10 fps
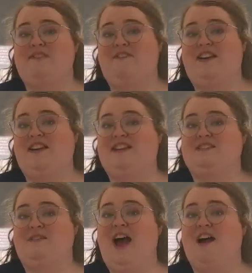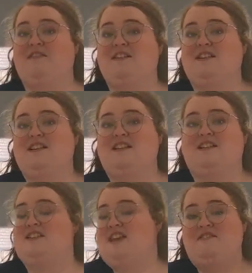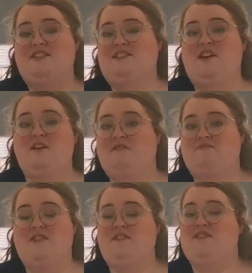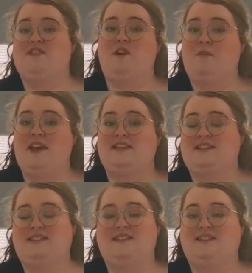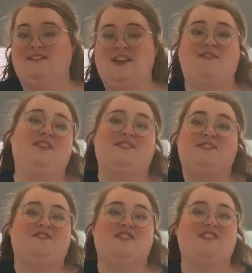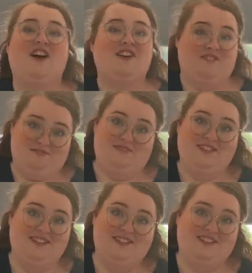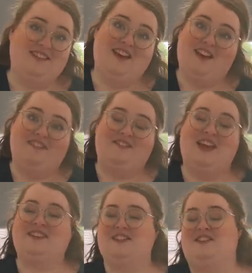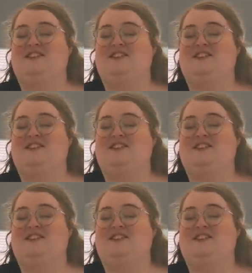friendly as well, because there is no waste even to recycle. That's good